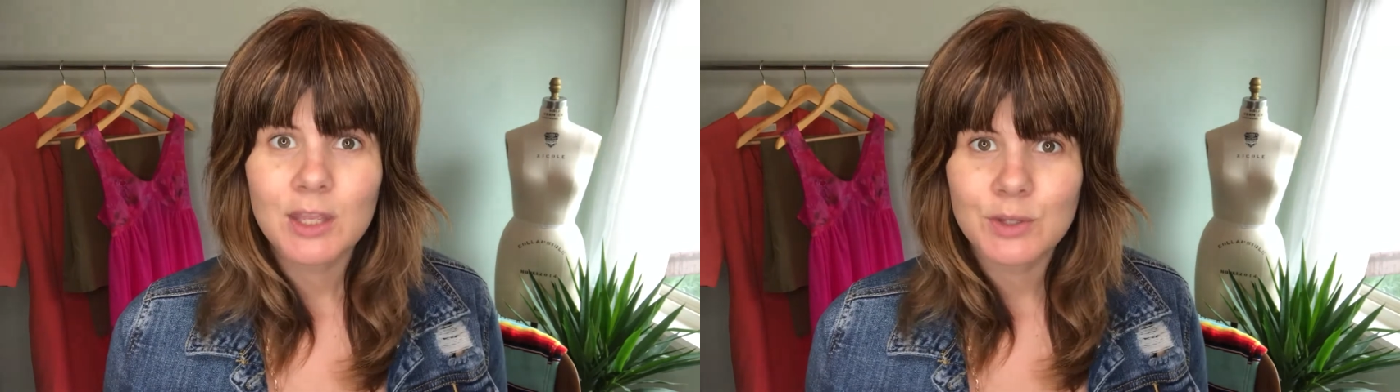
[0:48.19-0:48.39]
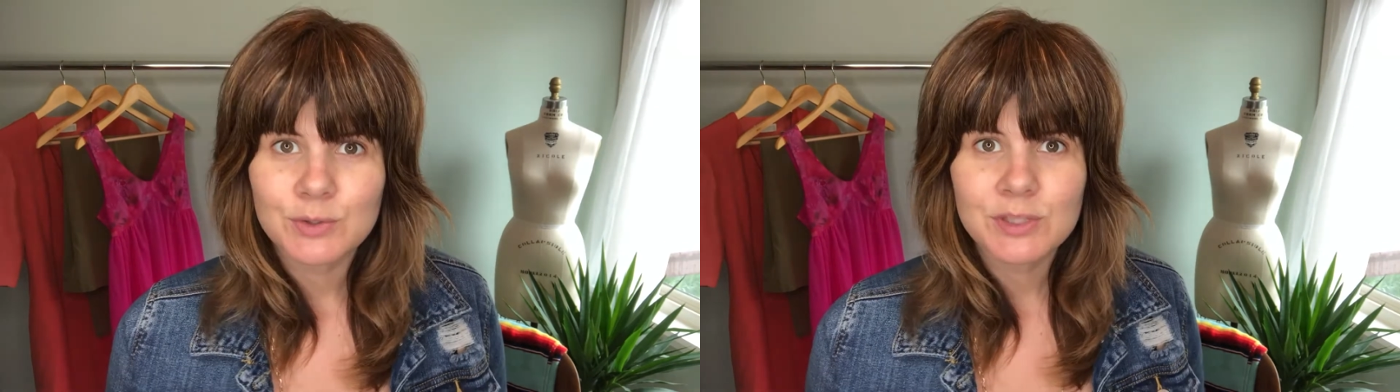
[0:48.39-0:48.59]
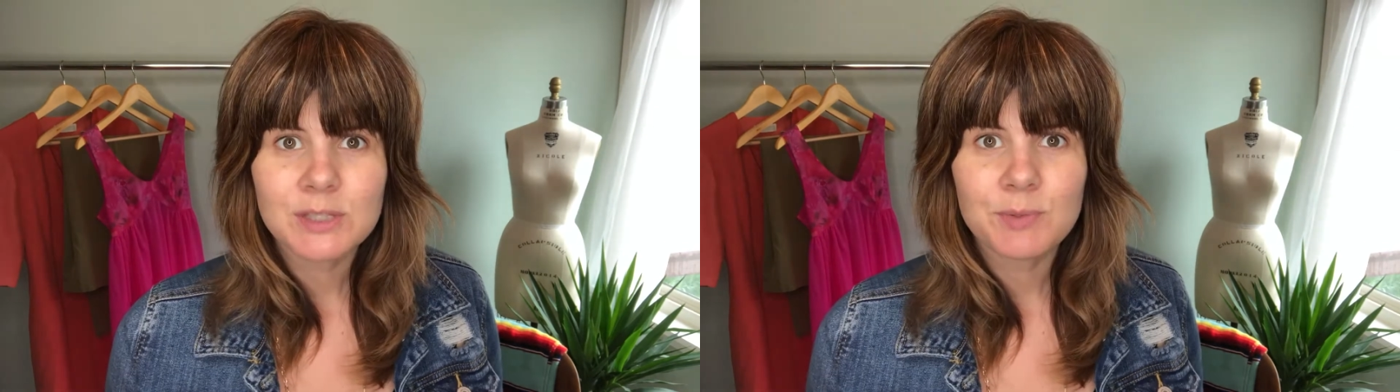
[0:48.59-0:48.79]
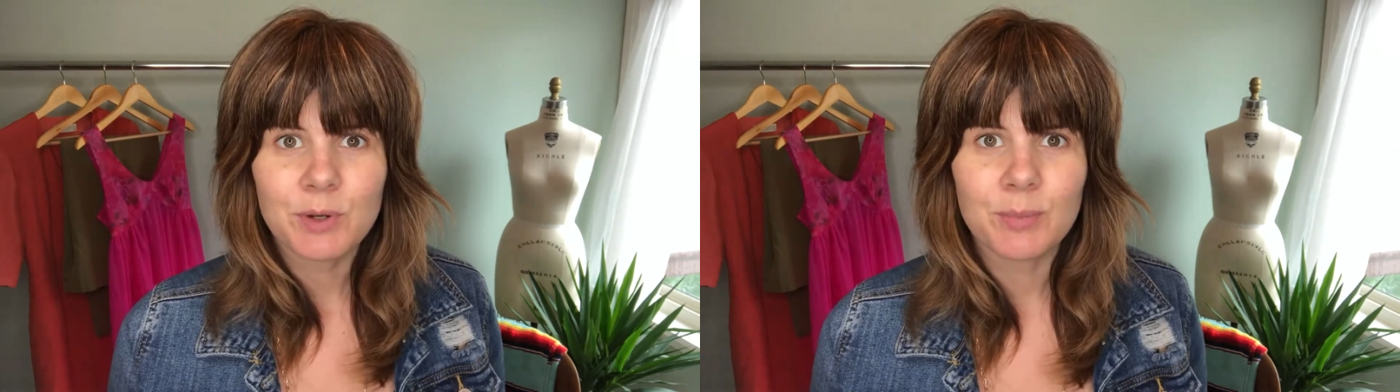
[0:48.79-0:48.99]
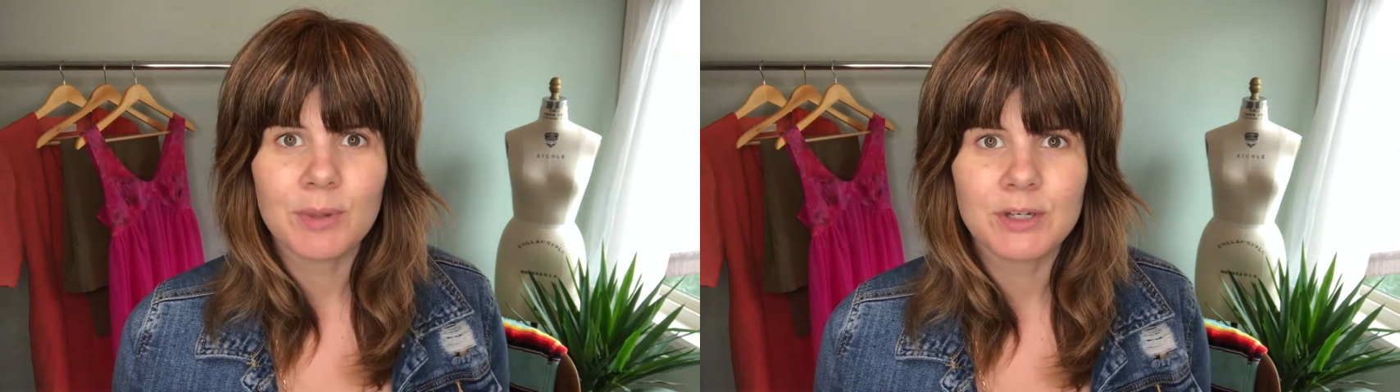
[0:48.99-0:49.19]
use this
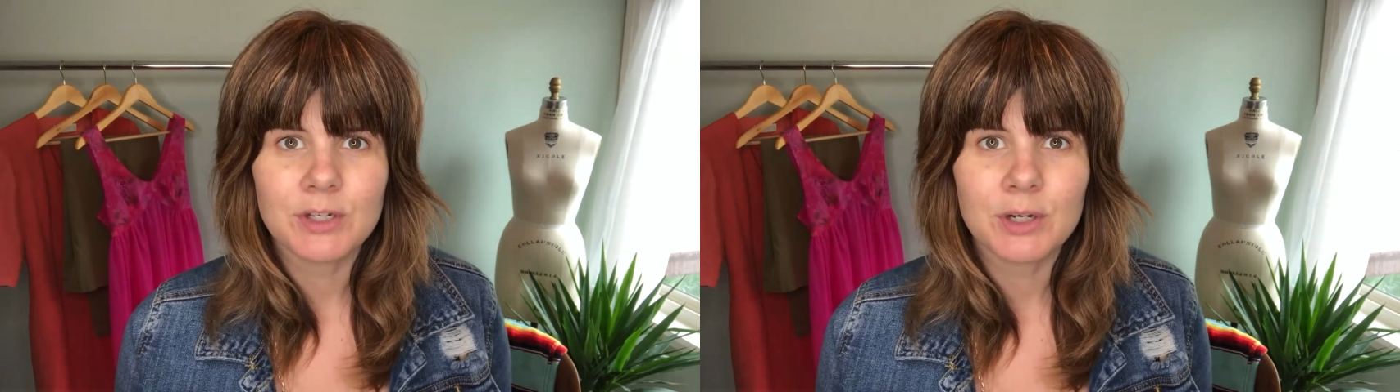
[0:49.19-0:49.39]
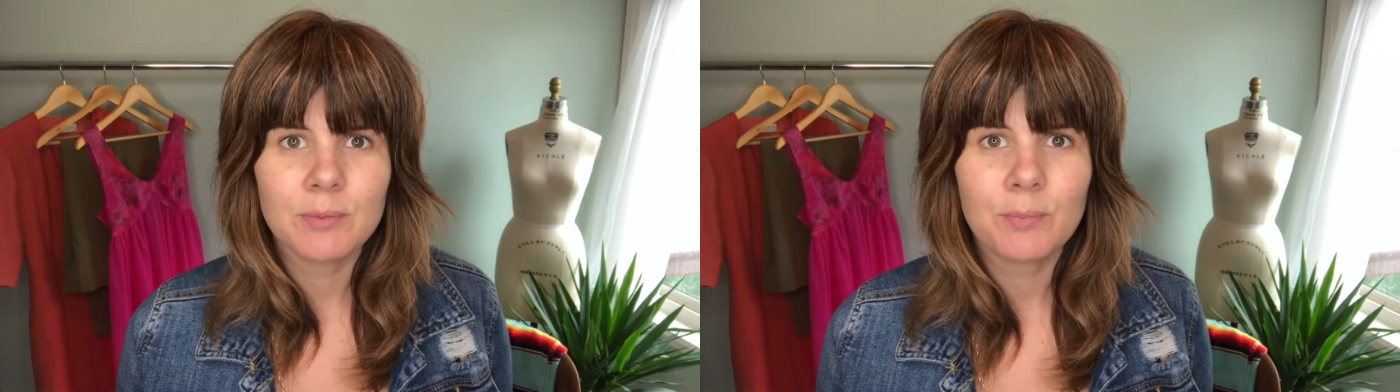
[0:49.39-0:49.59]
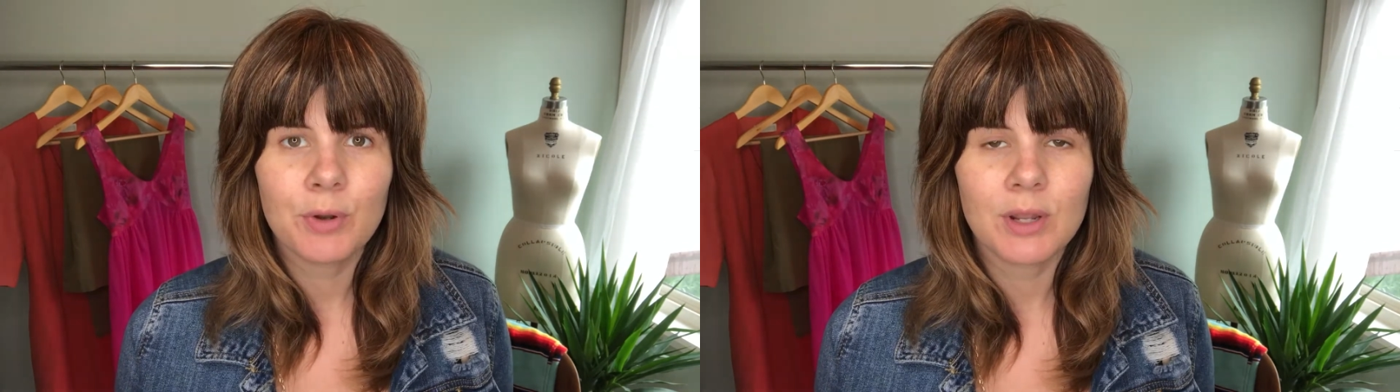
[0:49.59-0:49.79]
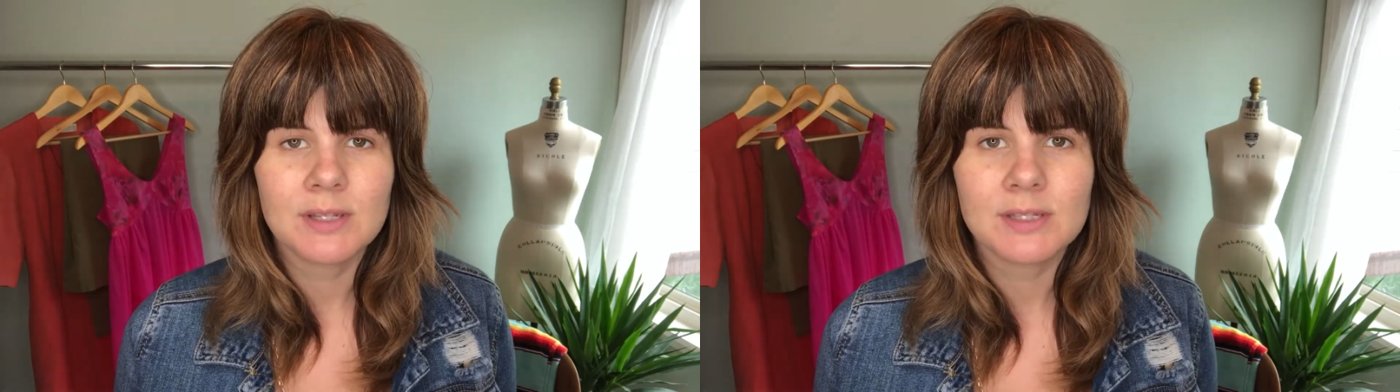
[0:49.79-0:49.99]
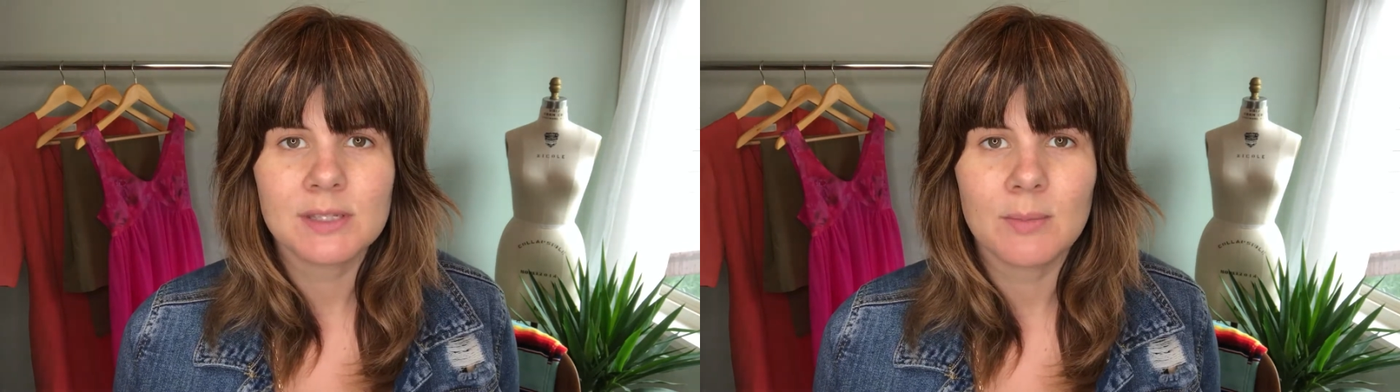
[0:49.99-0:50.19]
beauty blender, put
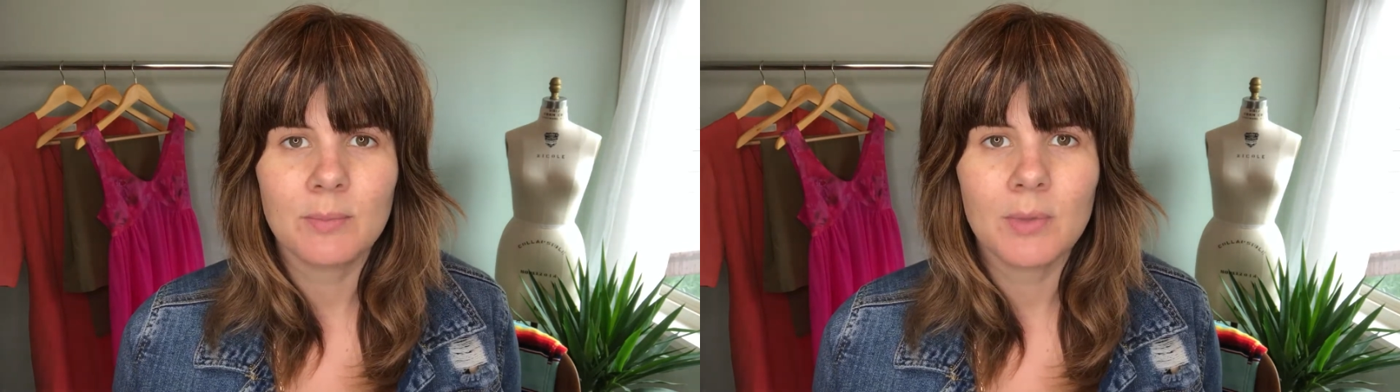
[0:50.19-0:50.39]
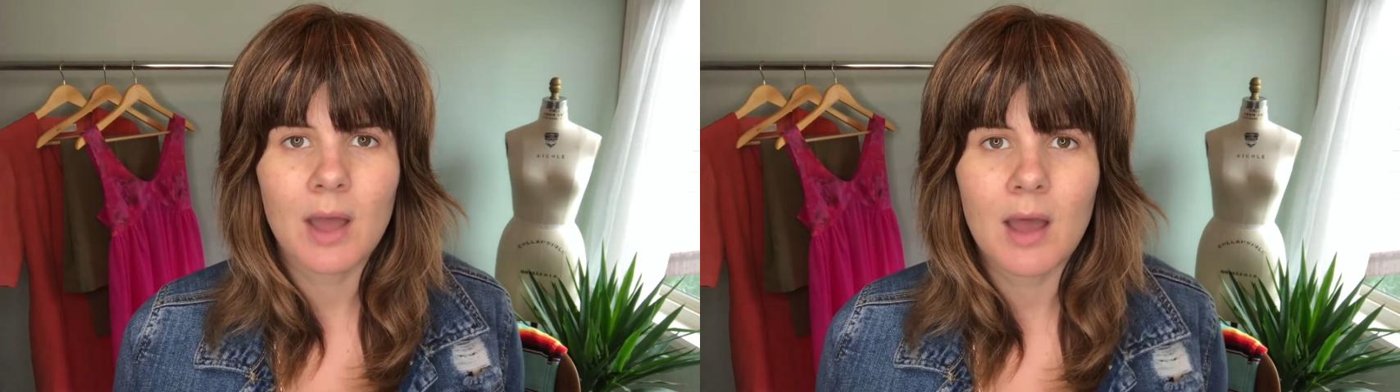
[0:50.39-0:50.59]
on some